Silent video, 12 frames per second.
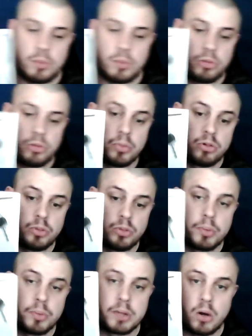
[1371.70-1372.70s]
my deposit's
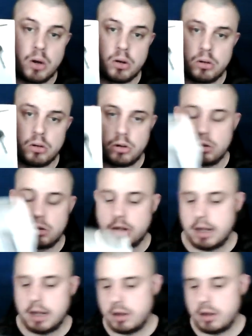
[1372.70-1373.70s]
probably gone, on
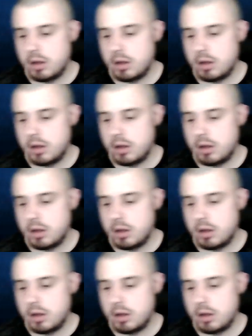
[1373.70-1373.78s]
holiday.